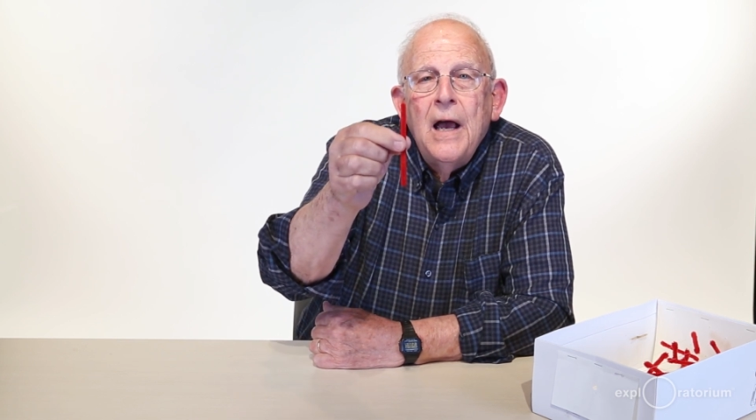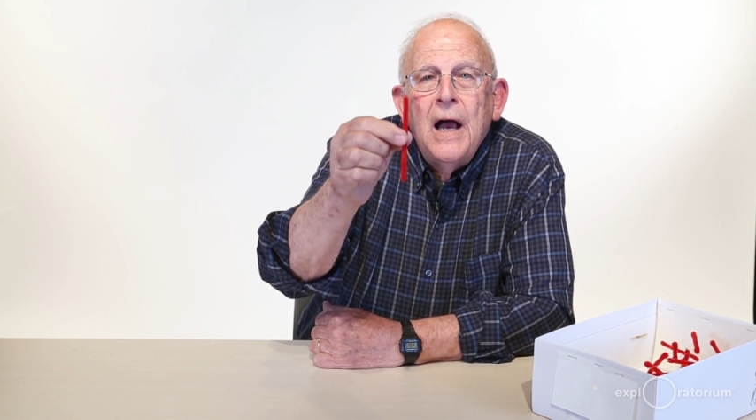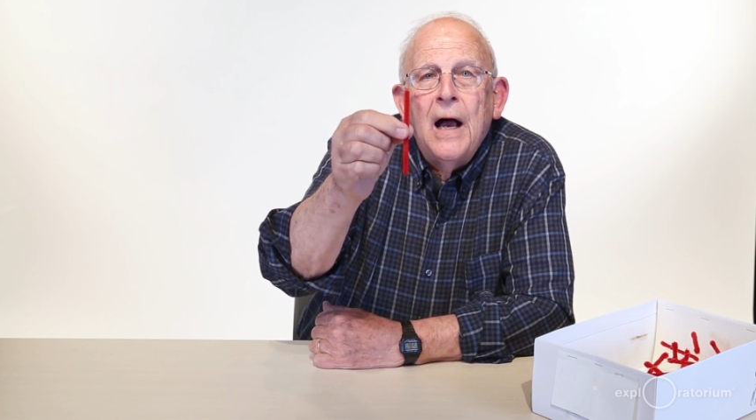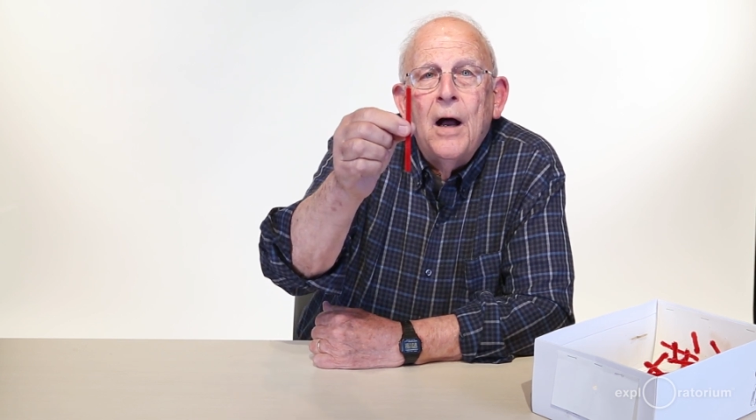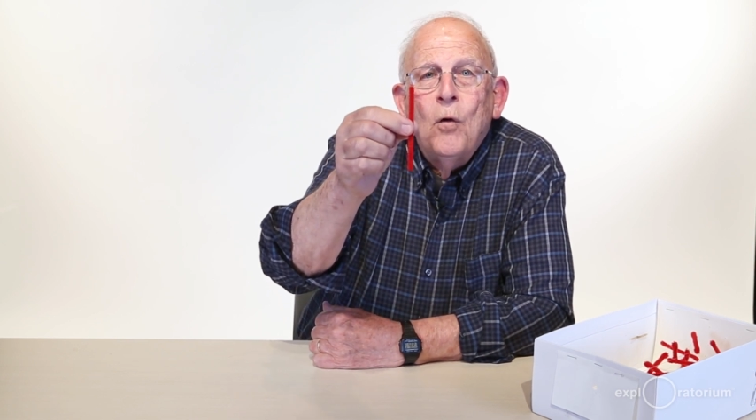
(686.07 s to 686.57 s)

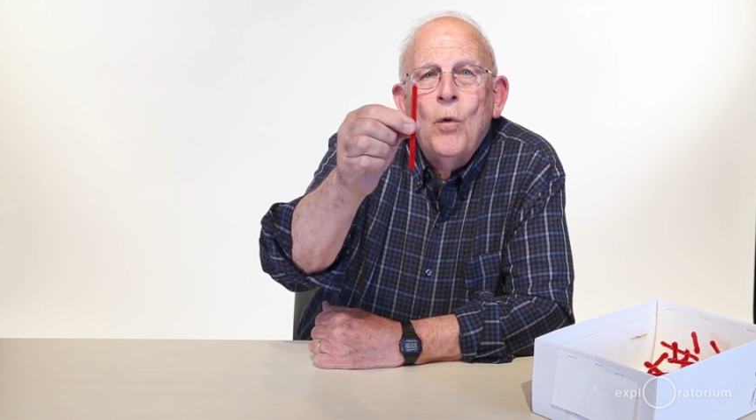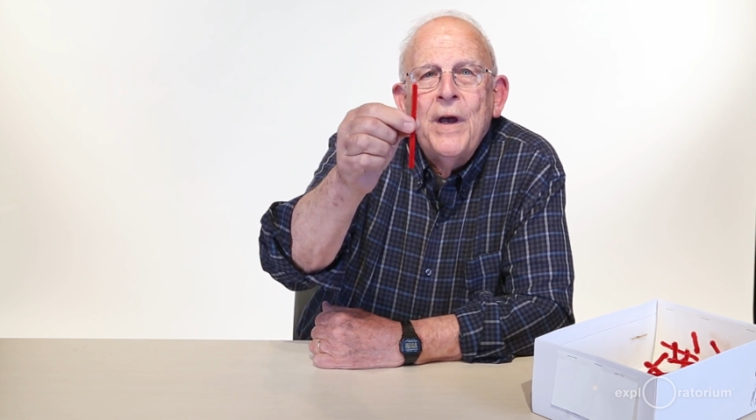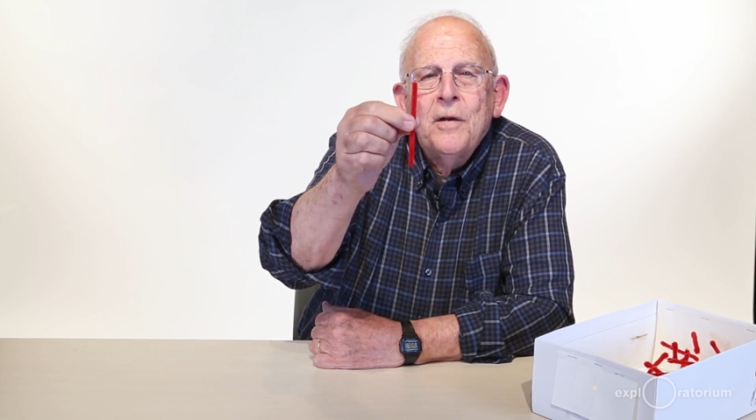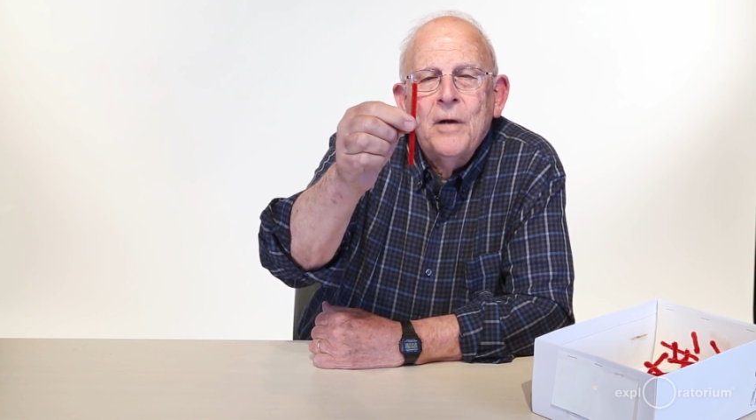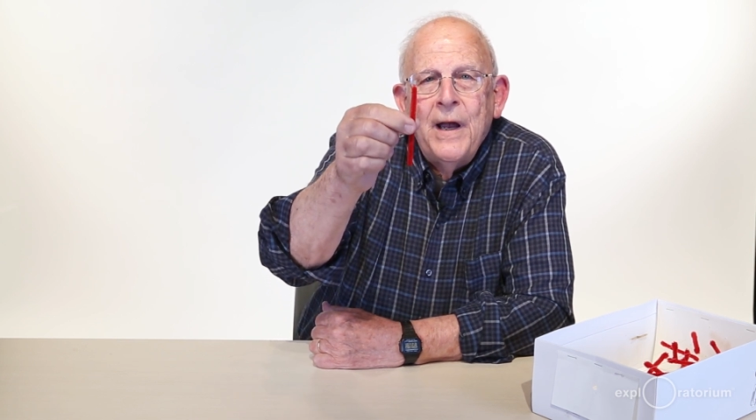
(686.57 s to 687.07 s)
Uh,
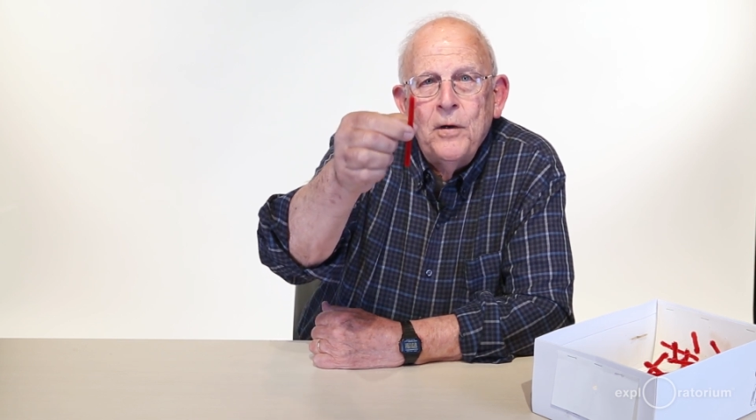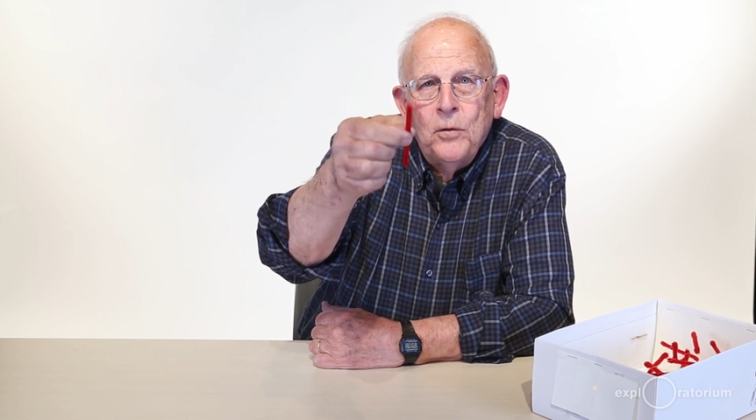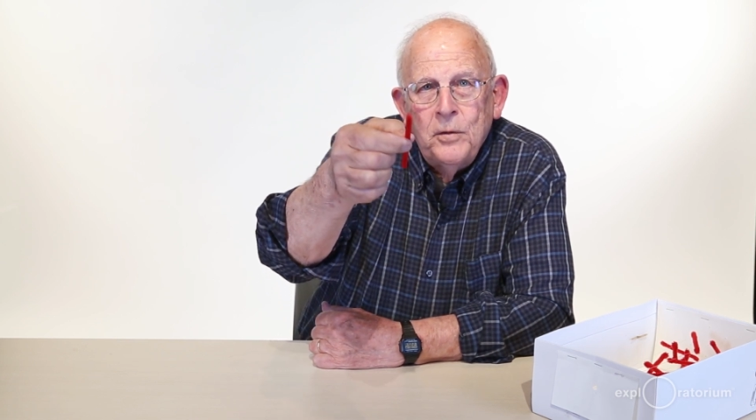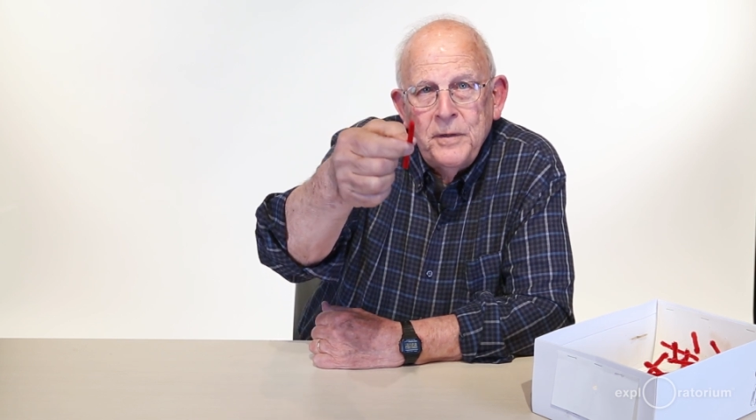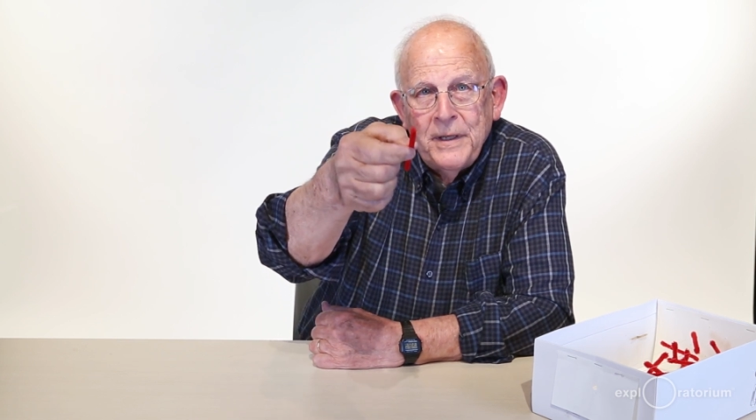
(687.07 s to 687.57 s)
whether I
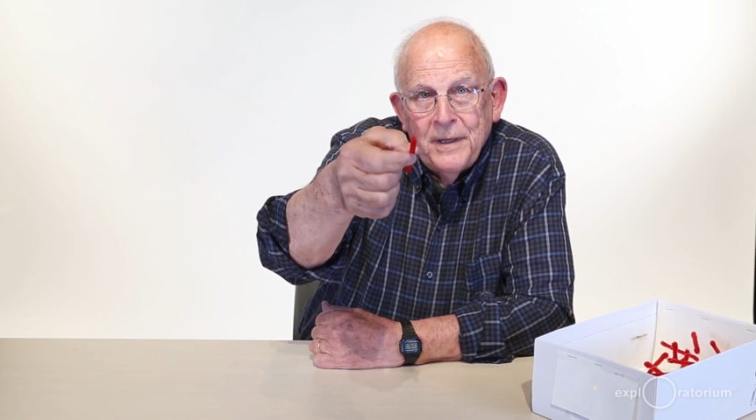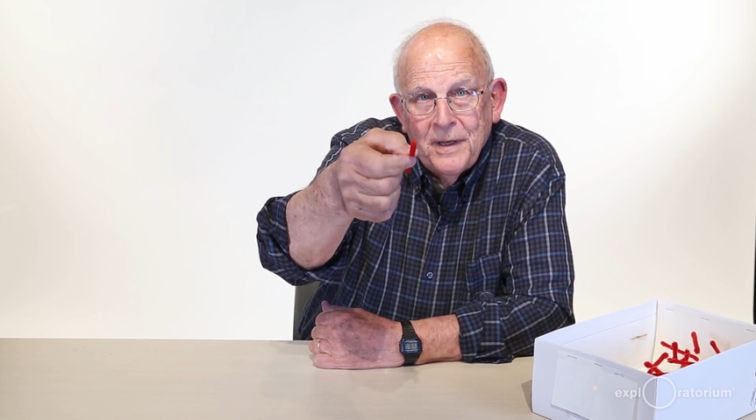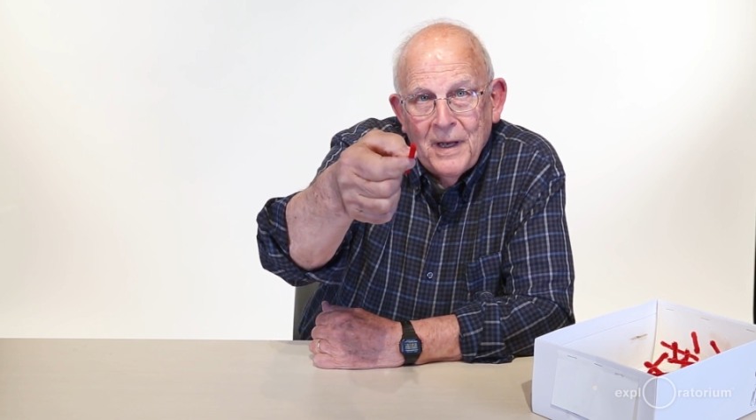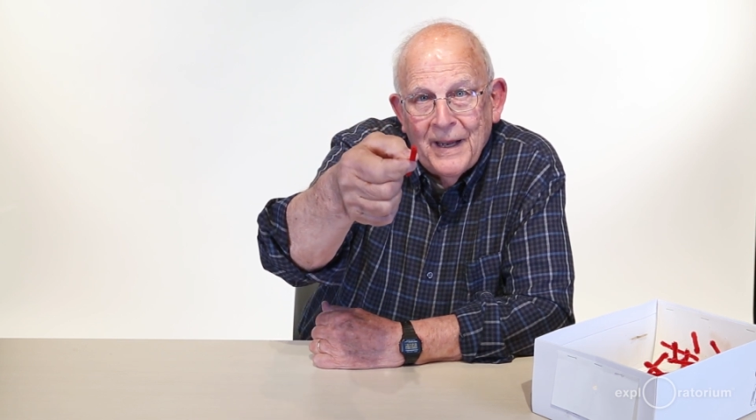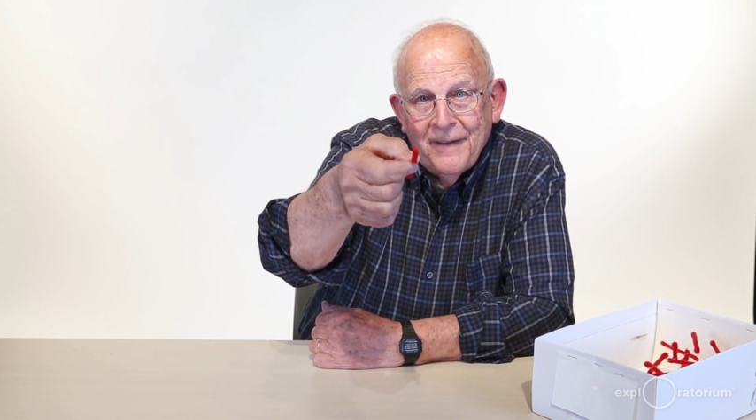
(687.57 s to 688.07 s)
hold it
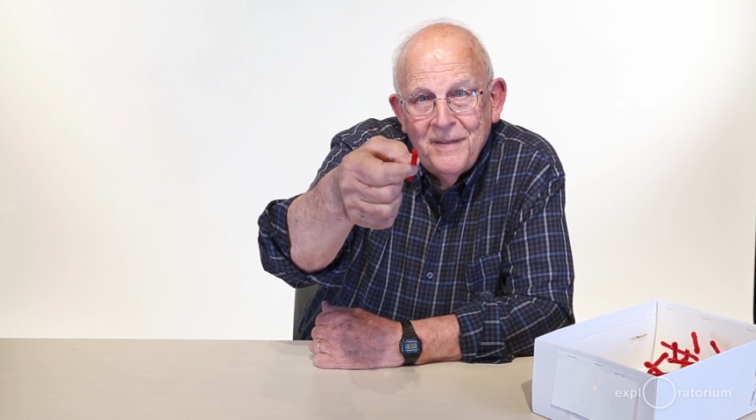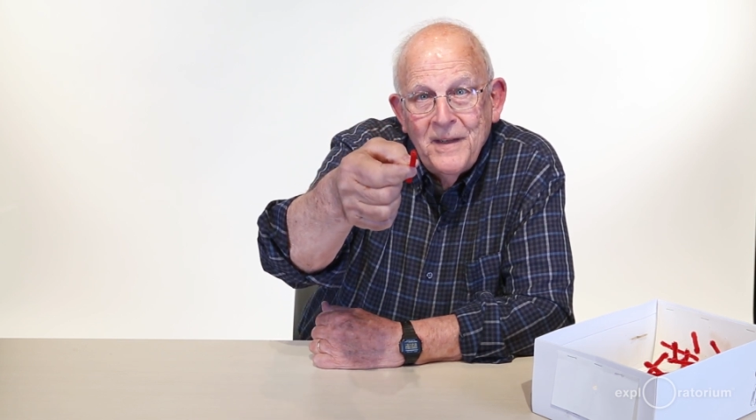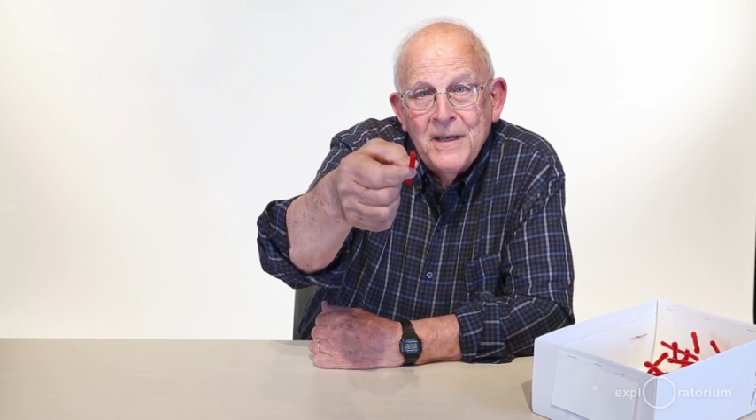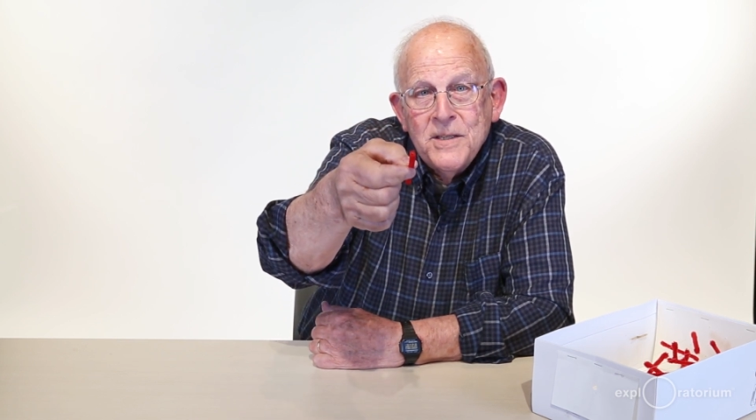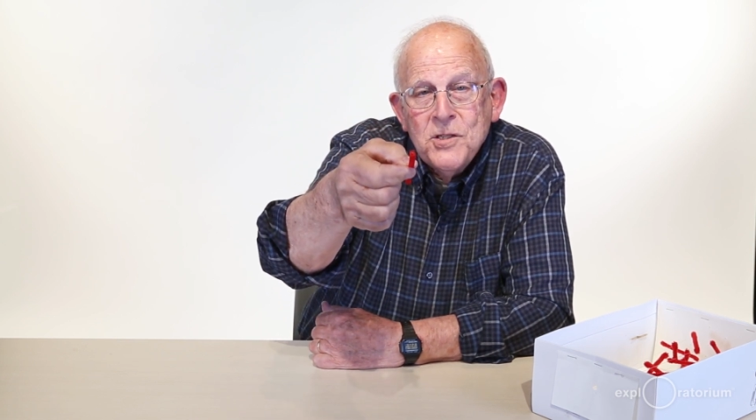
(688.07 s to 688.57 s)
like
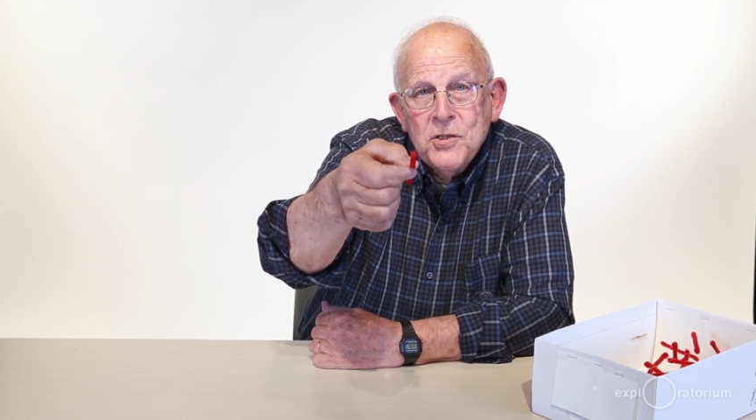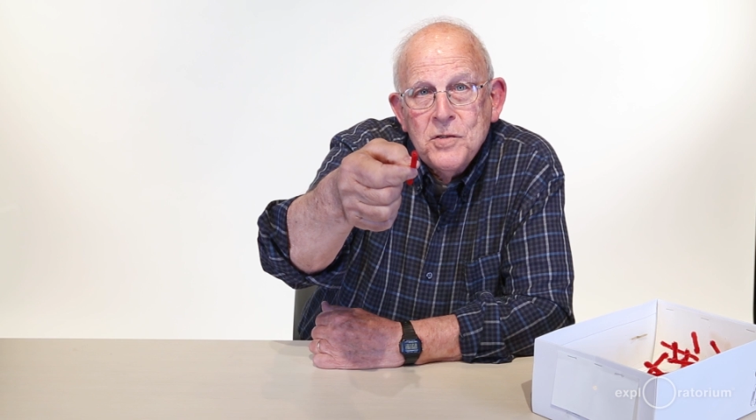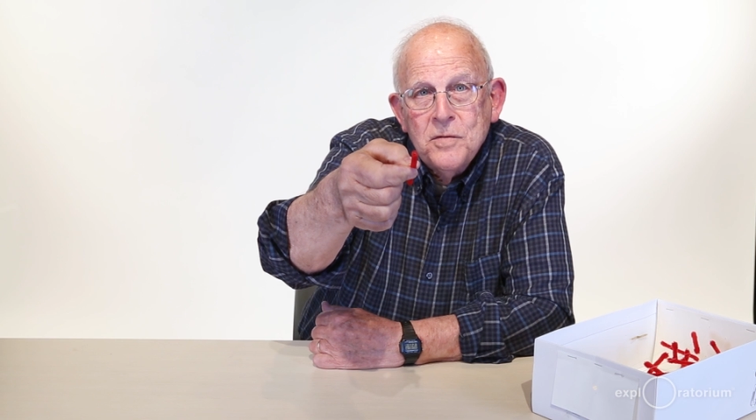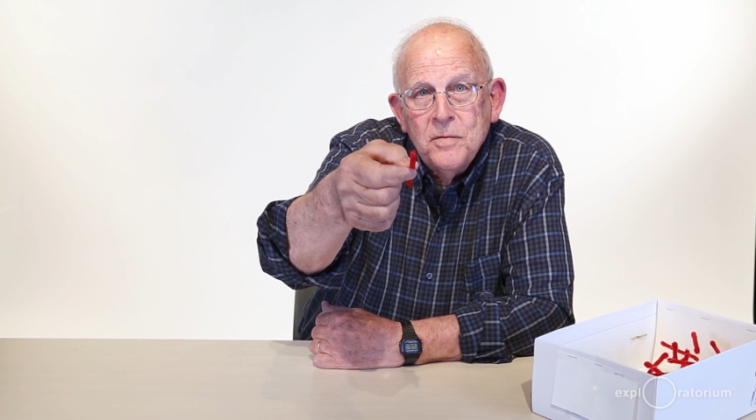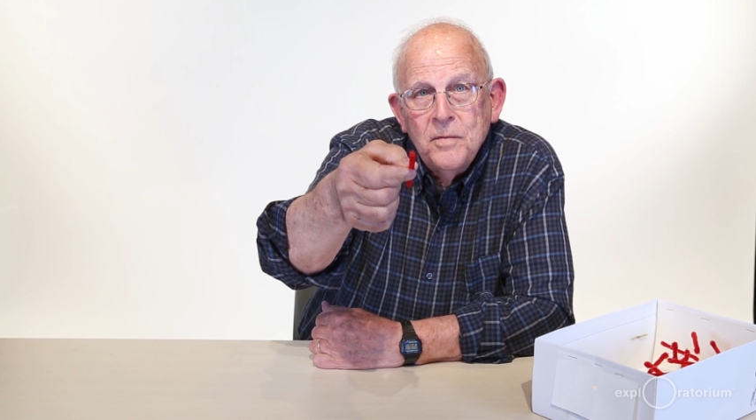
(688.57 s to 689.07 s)
this